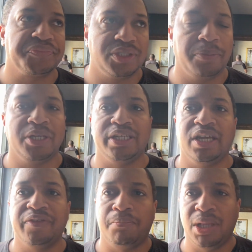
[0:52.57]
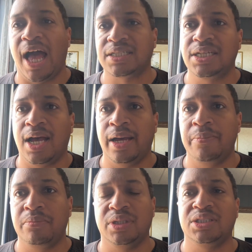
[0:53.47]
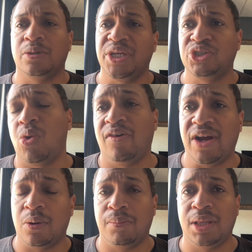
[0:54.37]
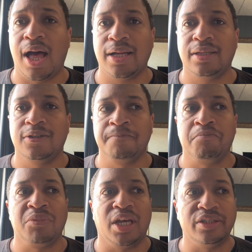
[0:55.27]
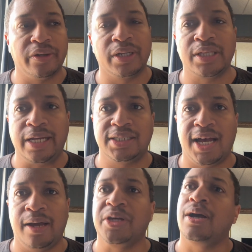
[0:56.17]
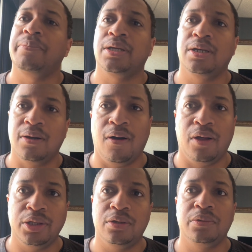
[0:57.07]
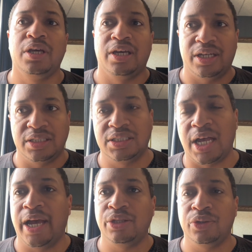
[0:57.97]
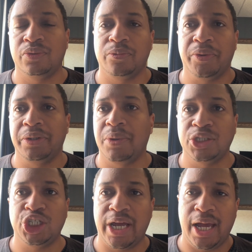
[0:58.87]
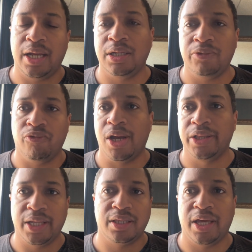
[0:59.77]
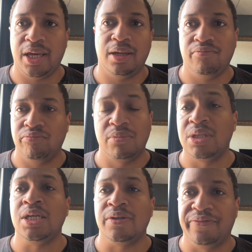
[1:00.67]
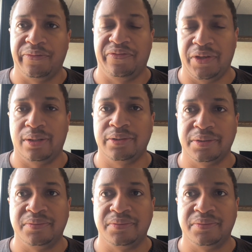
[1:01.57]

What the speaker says: typically given a block time. It's going to be a 12-hour block. And during that time, the company can call you and assign you to pretty much any run that they need fulfilled.